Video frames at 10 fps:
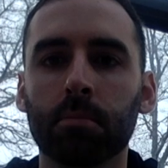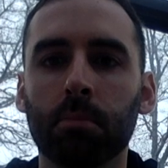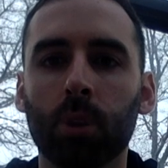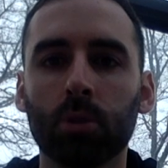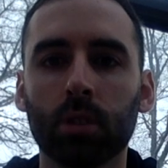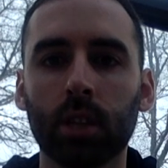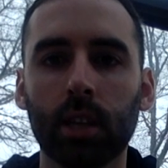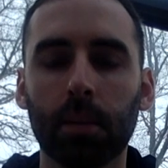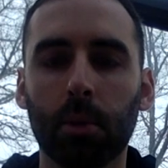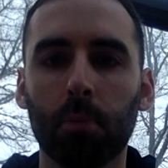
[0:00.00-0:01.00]
mostly
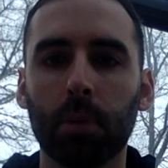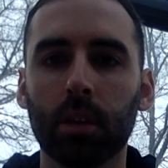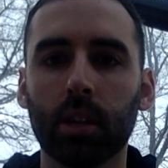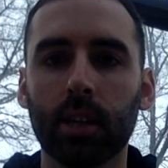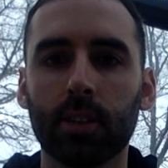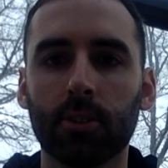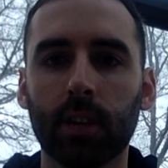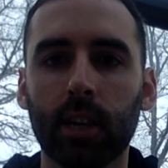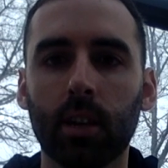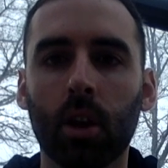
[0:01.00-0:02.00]
a mobility
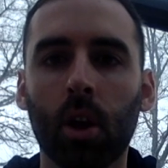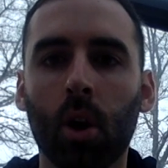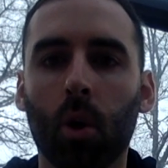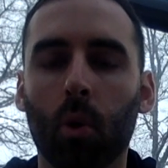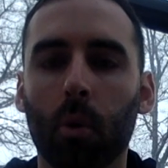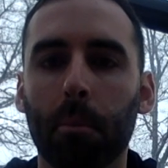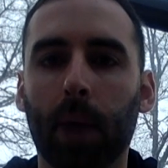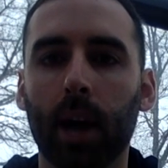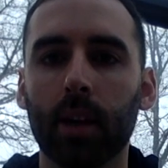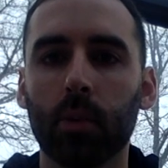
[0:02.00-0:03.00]
screen or
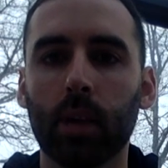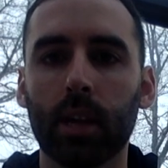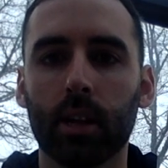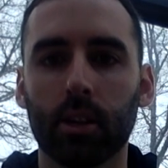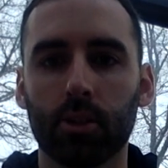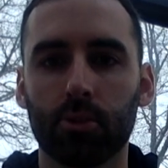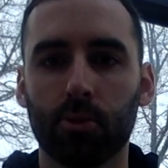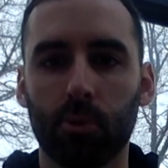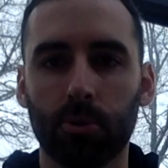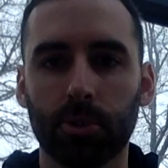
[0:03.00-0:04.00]
body weight
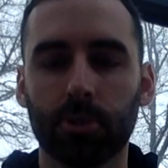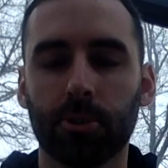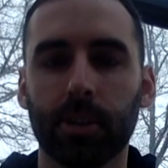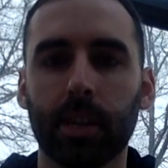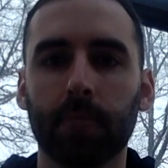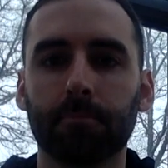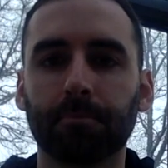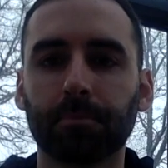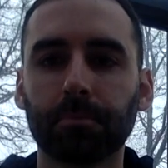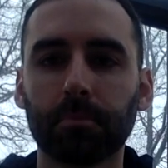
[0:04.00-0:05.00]
control screen.
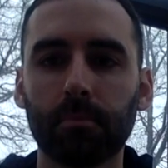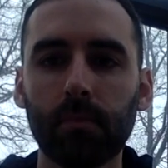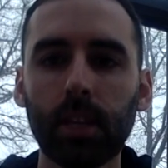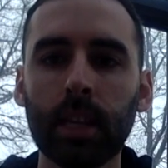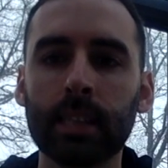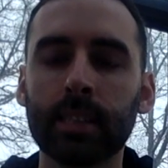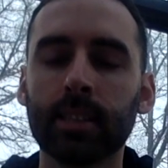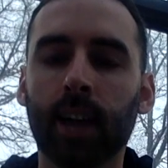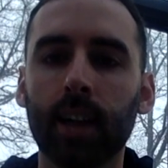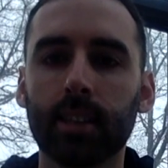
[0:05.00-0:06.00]
It does
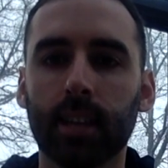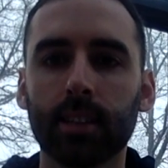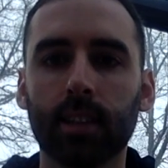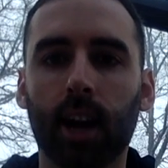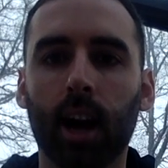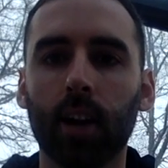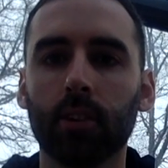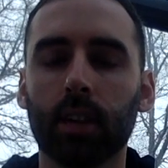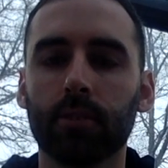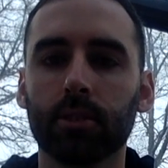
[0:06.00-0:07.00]
not test the higher
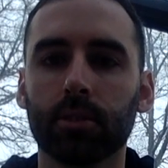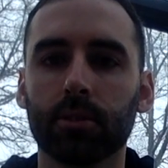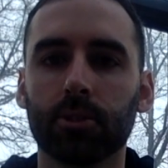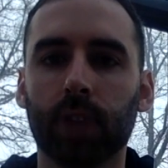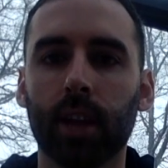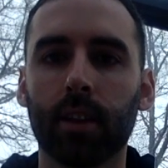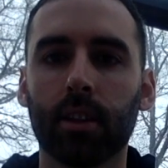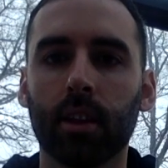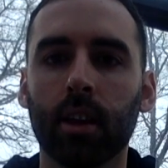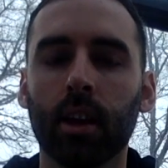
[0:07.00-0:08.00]
levels of strength.
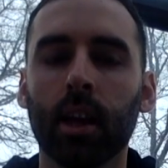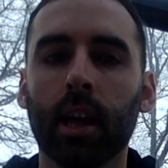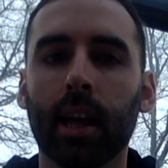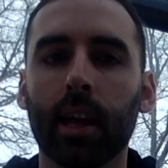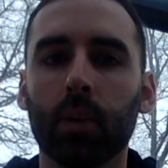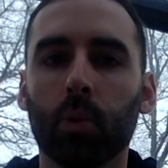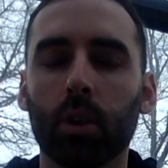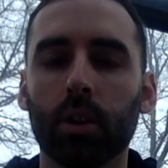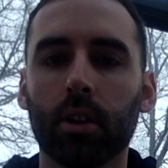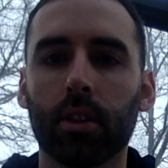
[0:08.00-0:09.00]
And one
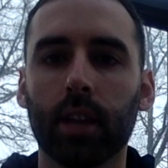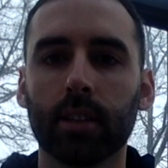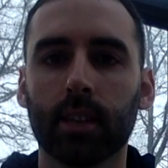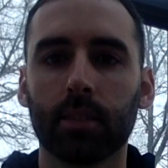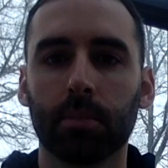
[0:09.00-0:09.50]
of the things that's